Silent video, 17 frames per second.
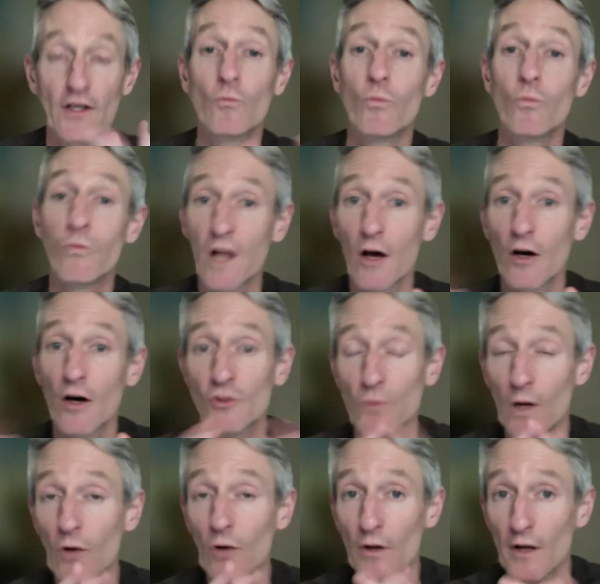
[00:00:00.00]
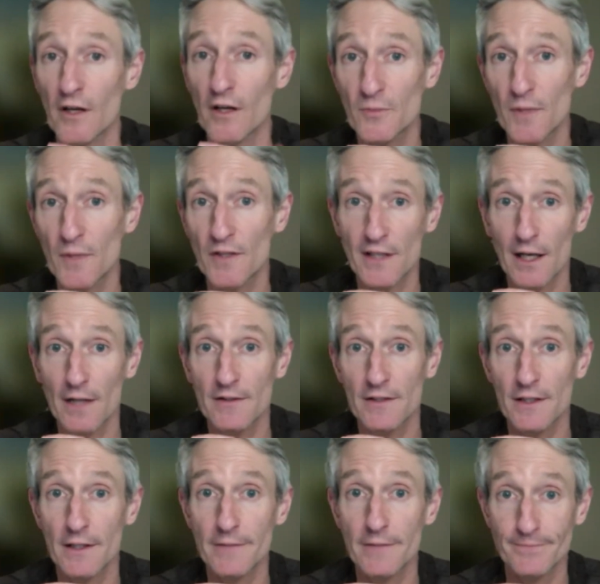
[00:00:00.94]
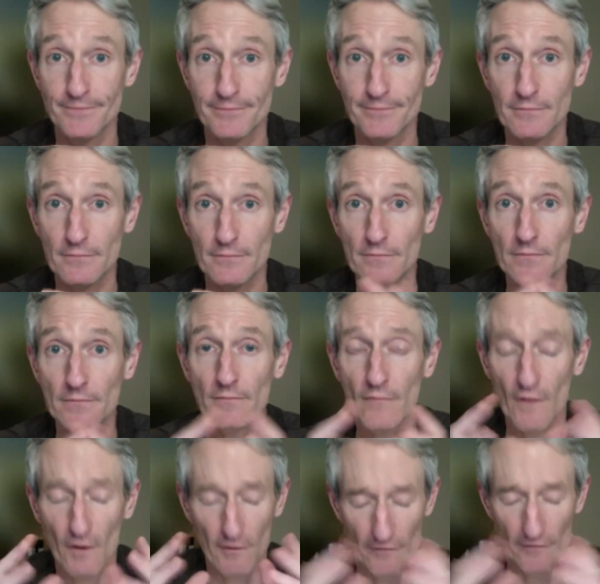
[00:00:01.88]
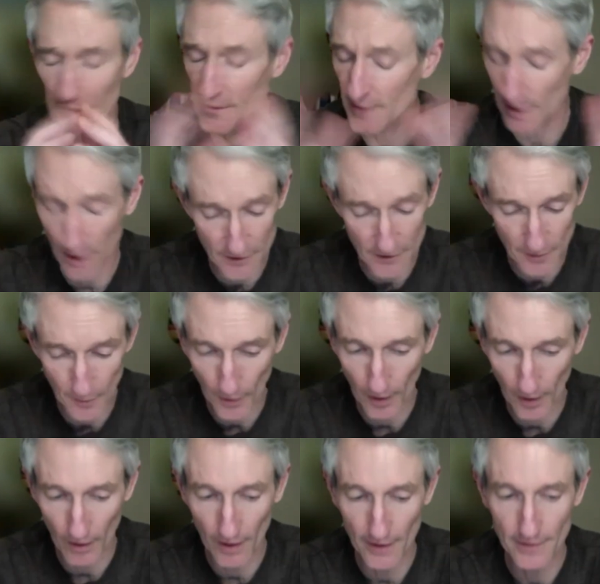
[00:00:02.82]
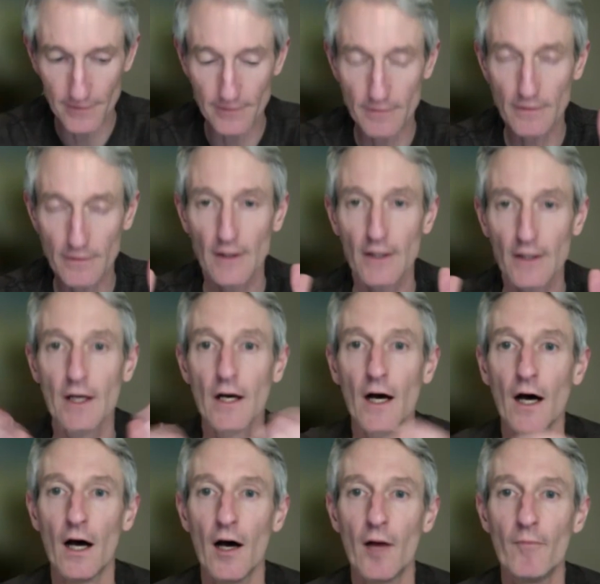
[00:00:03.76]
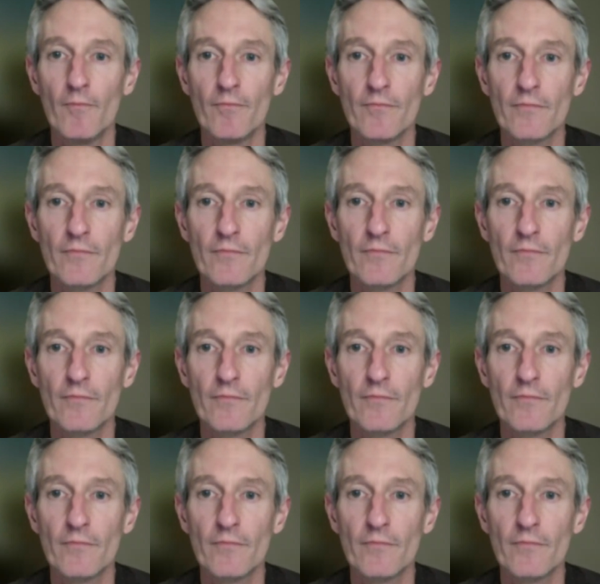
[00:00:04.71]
large, well-organised speciality, fingers in loads of pies, and